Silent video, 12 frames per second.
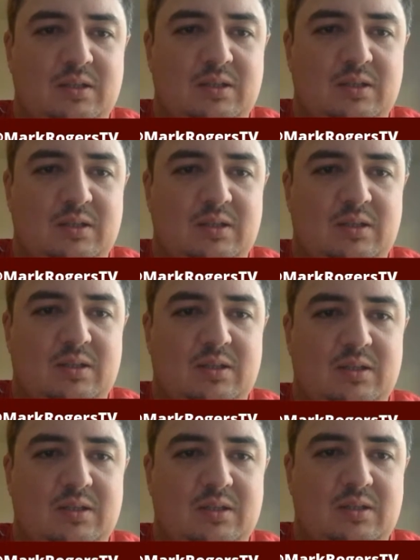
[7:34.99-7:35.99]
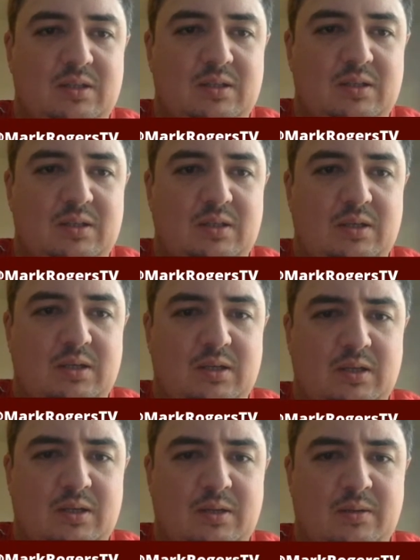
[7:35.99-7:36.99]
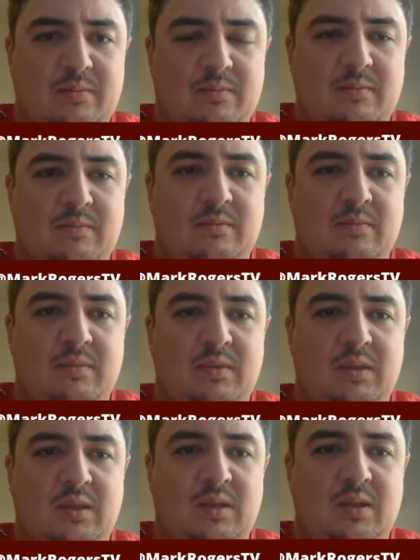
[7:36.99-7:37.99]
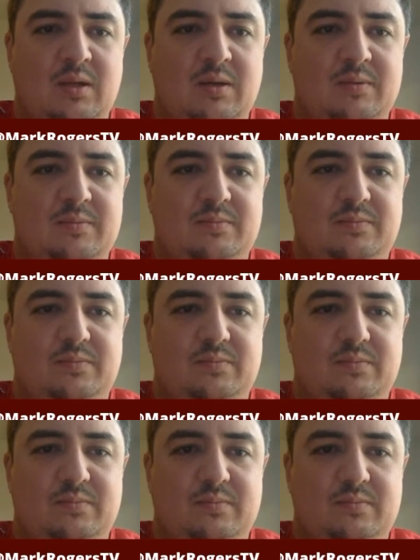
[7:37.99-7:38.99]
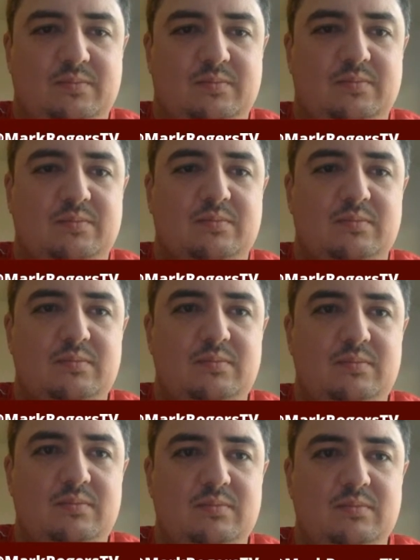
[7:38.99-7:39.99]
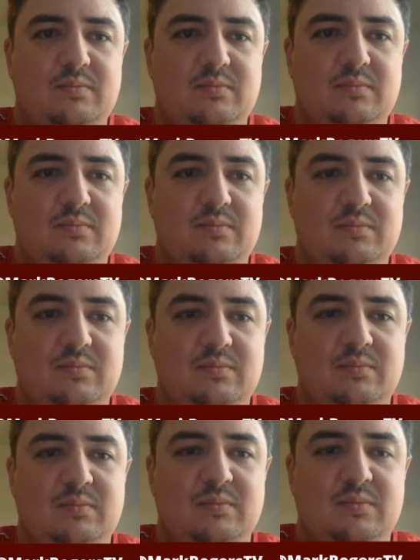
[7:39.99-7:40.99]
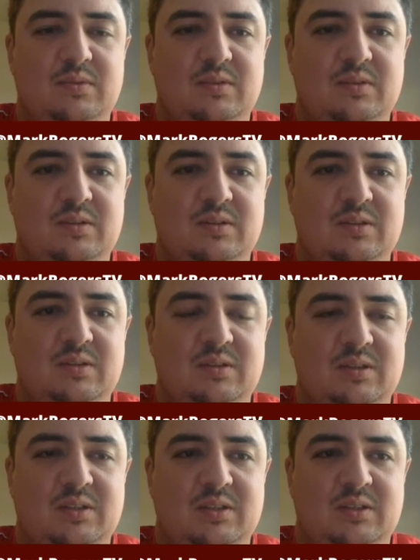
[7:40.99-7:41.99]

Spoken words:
No words are spoken by the person on screen.